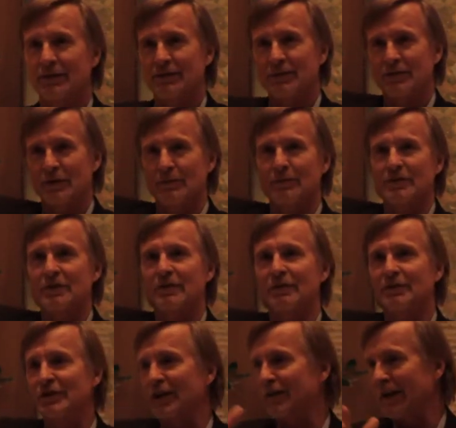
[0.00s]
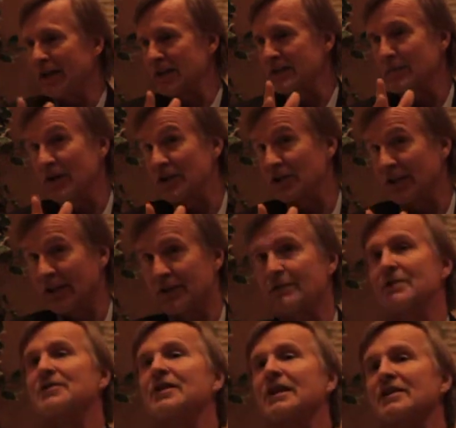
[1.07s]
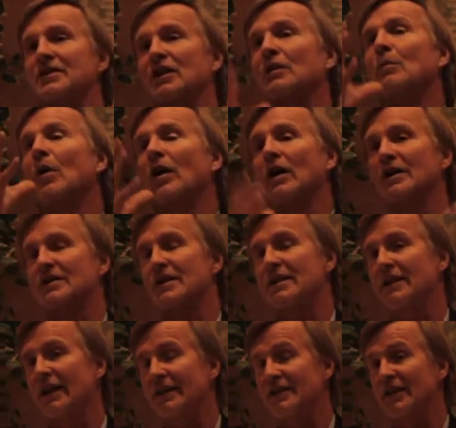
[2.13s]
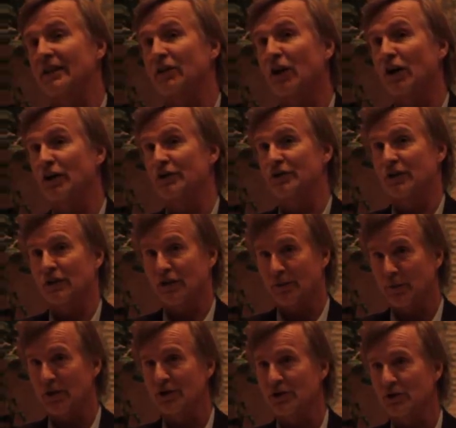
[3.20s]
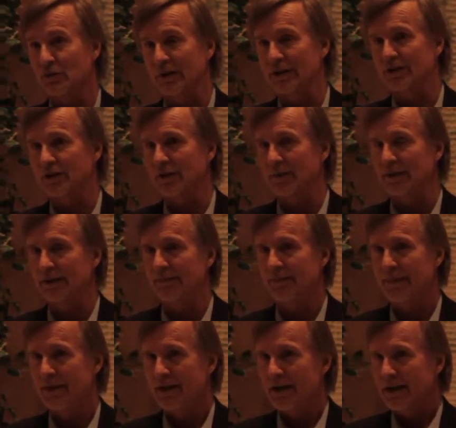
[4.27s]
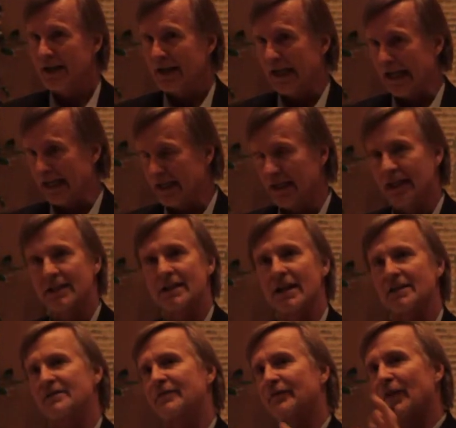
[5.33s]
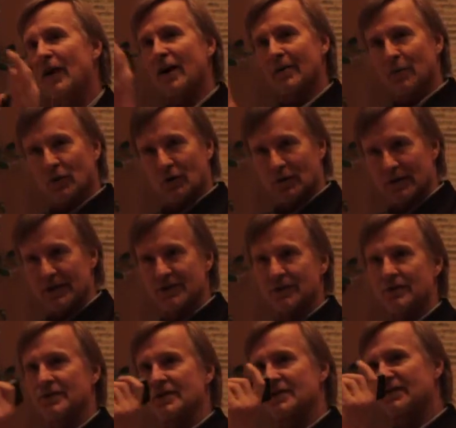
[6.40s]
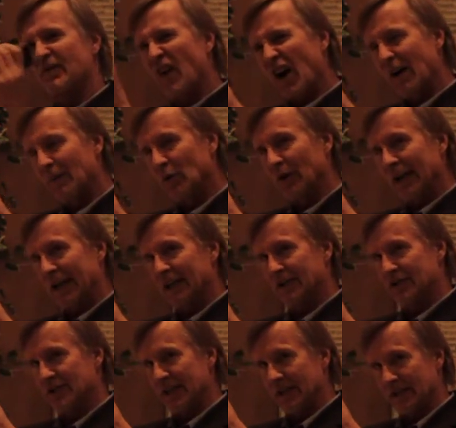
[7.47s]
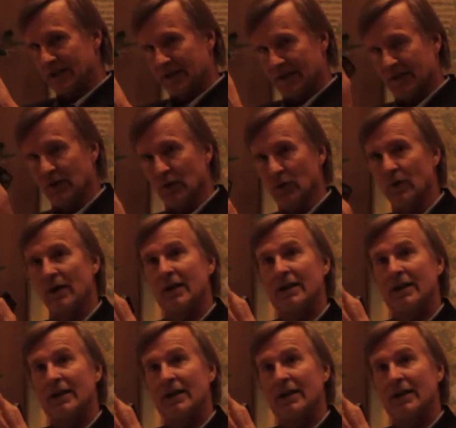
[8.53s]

to generate as much electricity as a large commercial wind turbine. And it takes far more resources, far more energy to